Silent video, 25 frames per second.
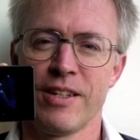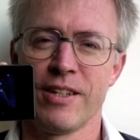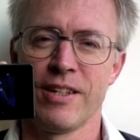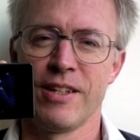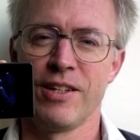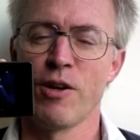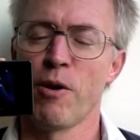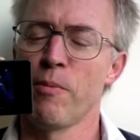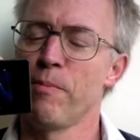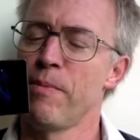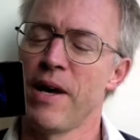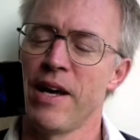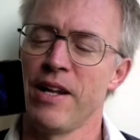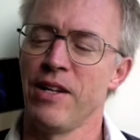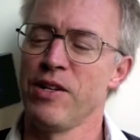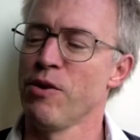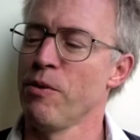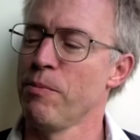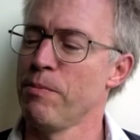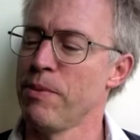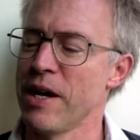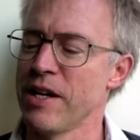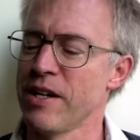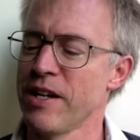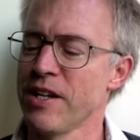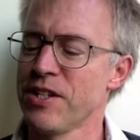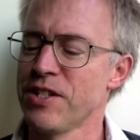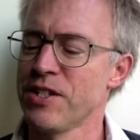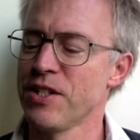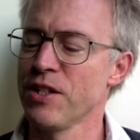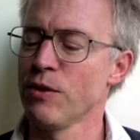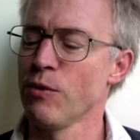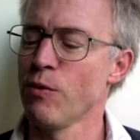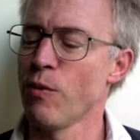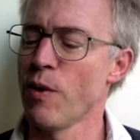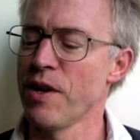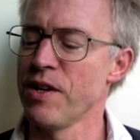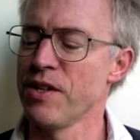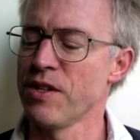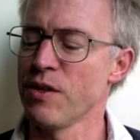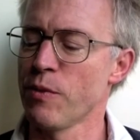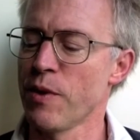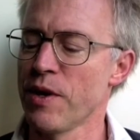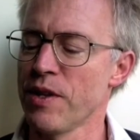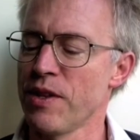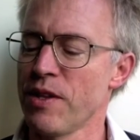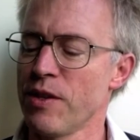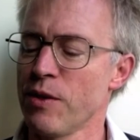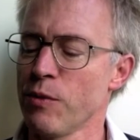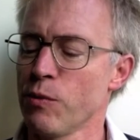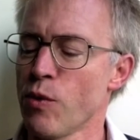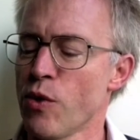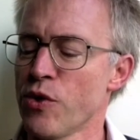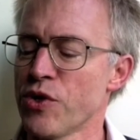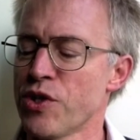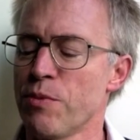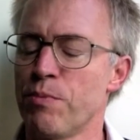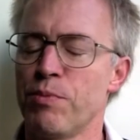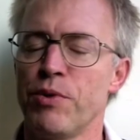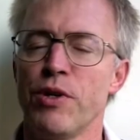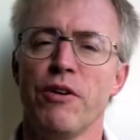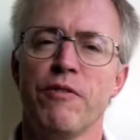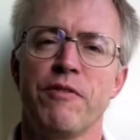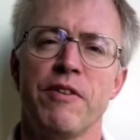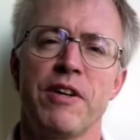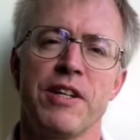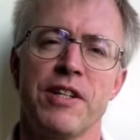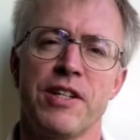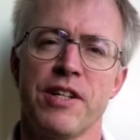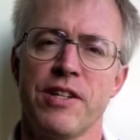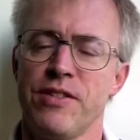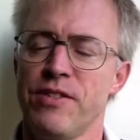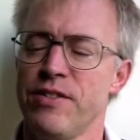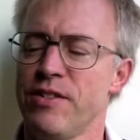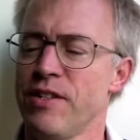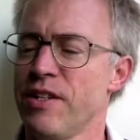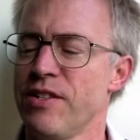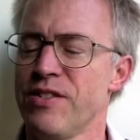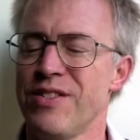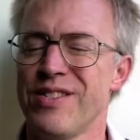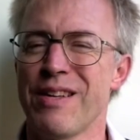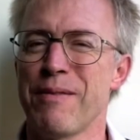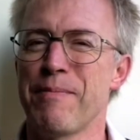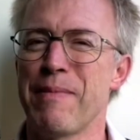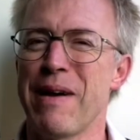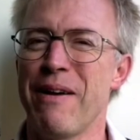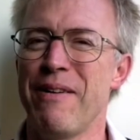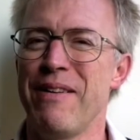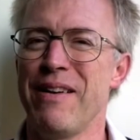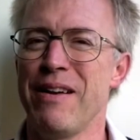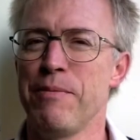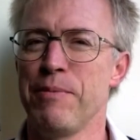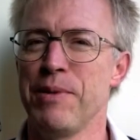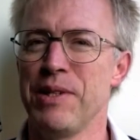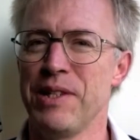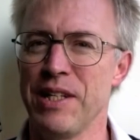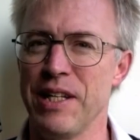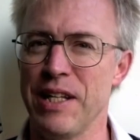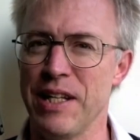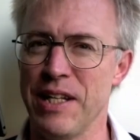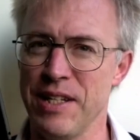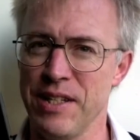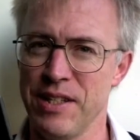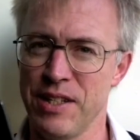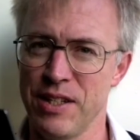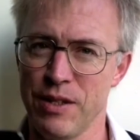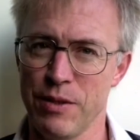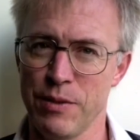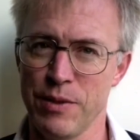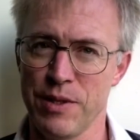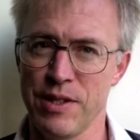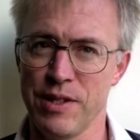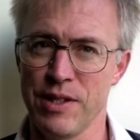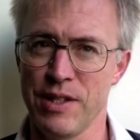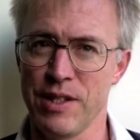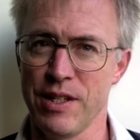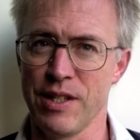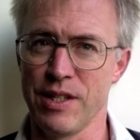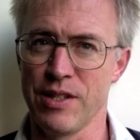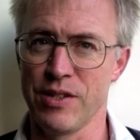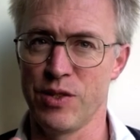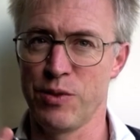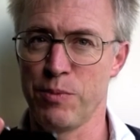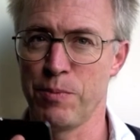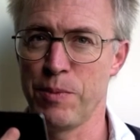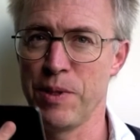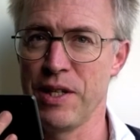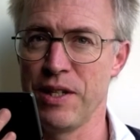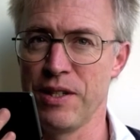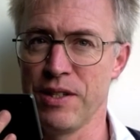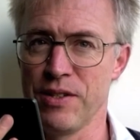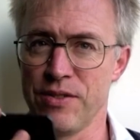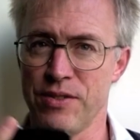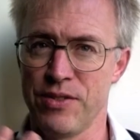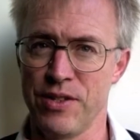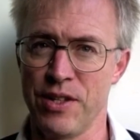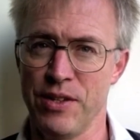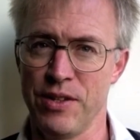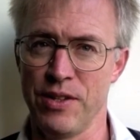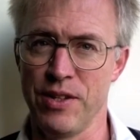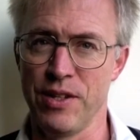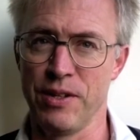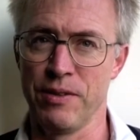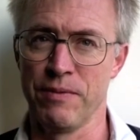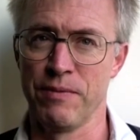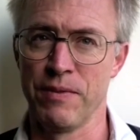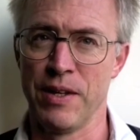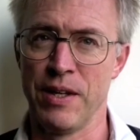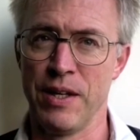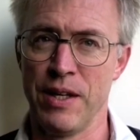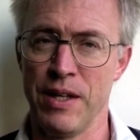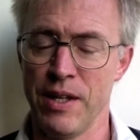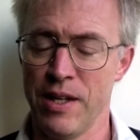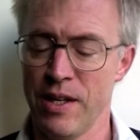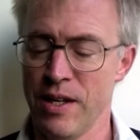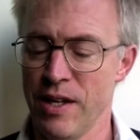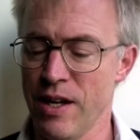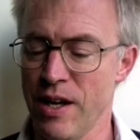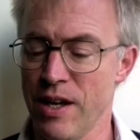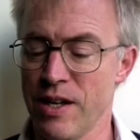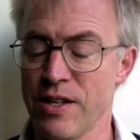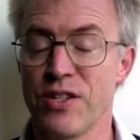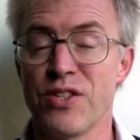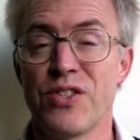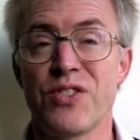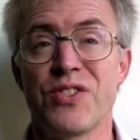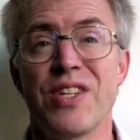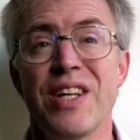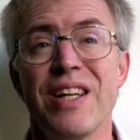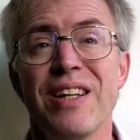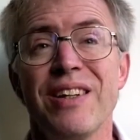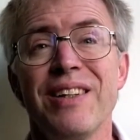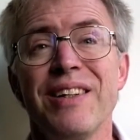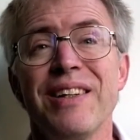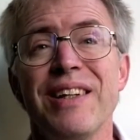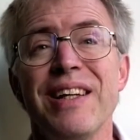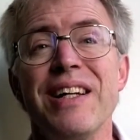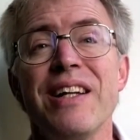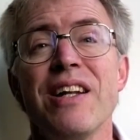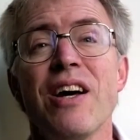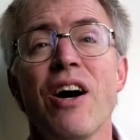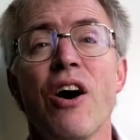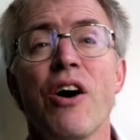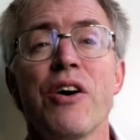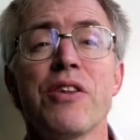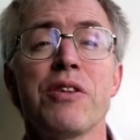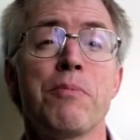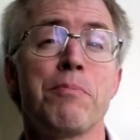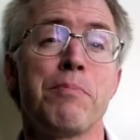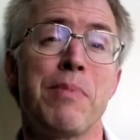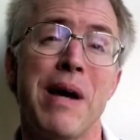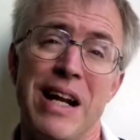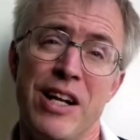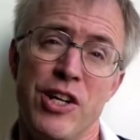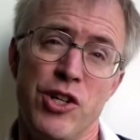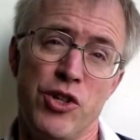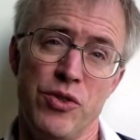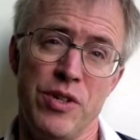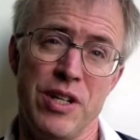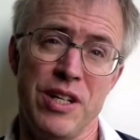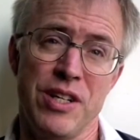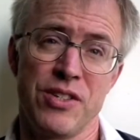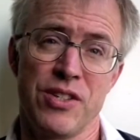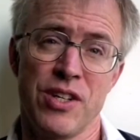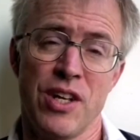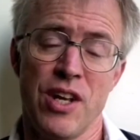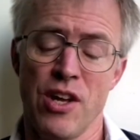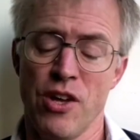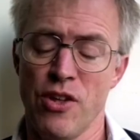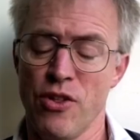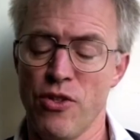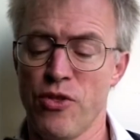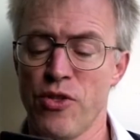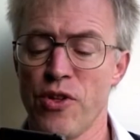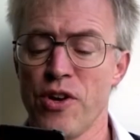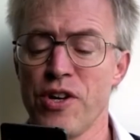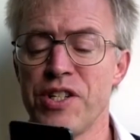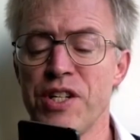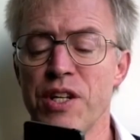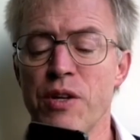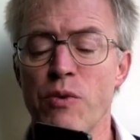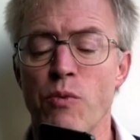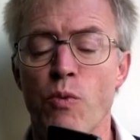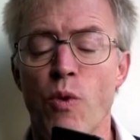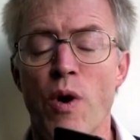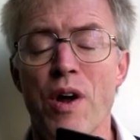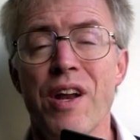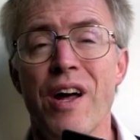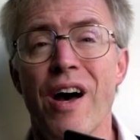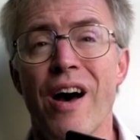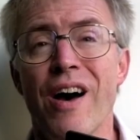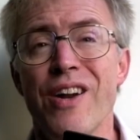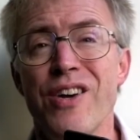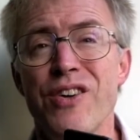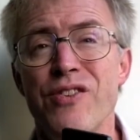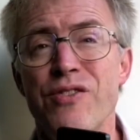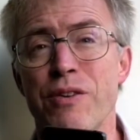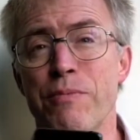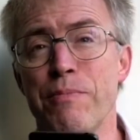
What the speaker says: Not bad. I still wonder whether the waterproofing does somehow limit the EQ in the speakers, though. Sealed in are the batteries, 3100